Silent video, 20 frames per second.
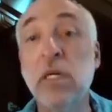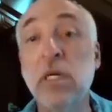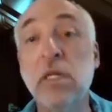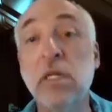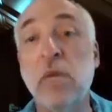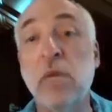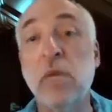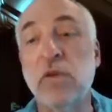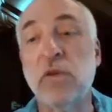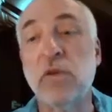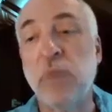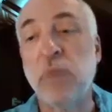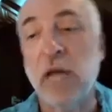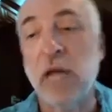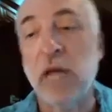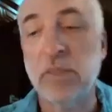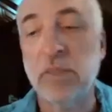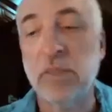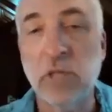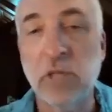and the
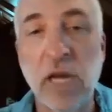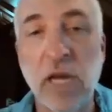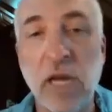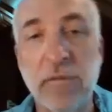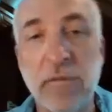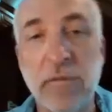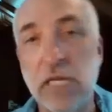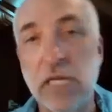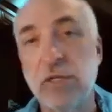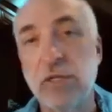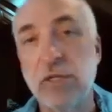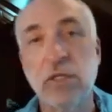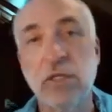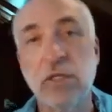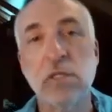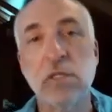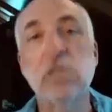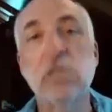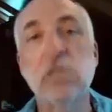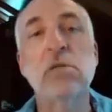number of possible
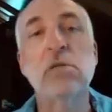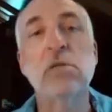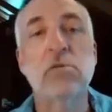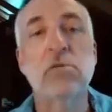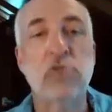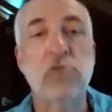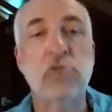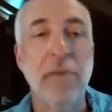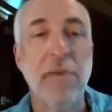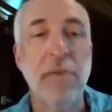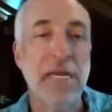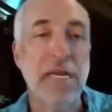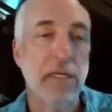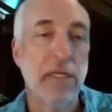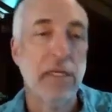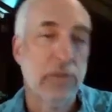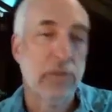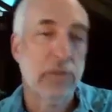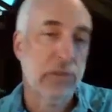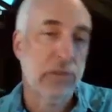combinations is
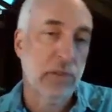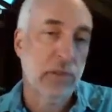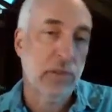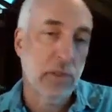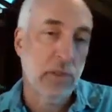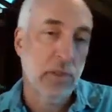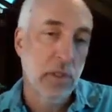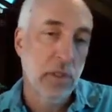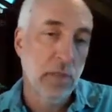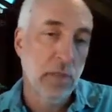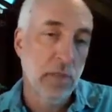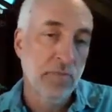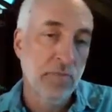tremendous.